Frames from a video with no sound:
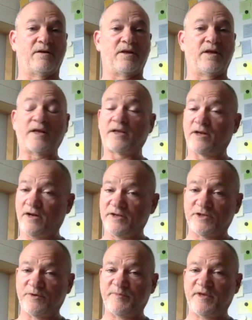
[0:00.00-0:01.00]
it can
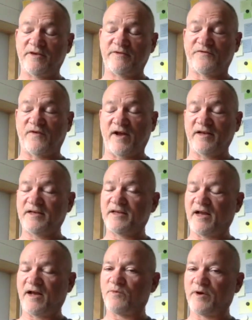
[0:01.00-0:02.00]
also be finding
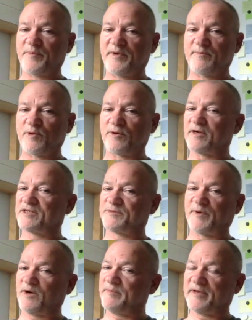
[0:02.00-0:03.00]
out where people are
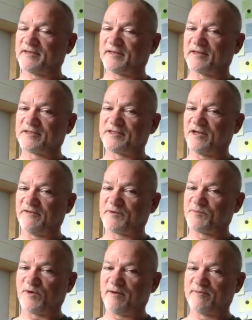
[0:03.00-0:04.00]
experimenting and solving
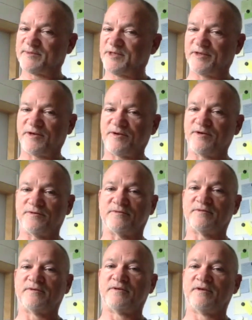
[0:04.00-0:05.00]
problems on their own.
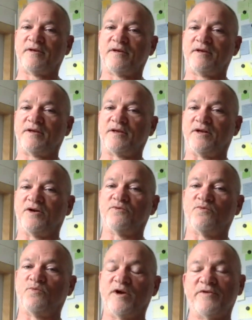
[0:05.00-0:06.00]

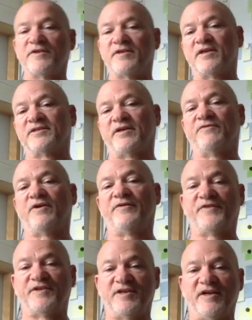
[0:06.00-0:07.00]
One of the things I've
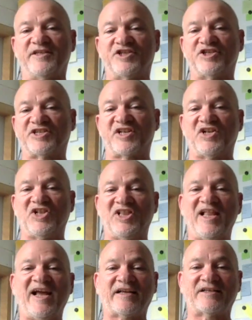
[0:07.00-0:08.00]
often done is just
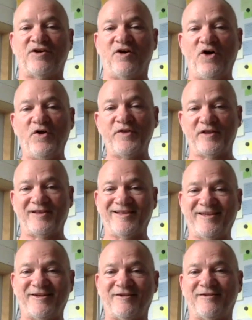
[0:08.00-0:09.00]
collect all the
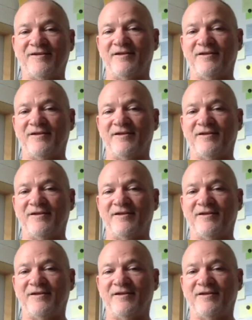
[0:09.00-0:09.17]
little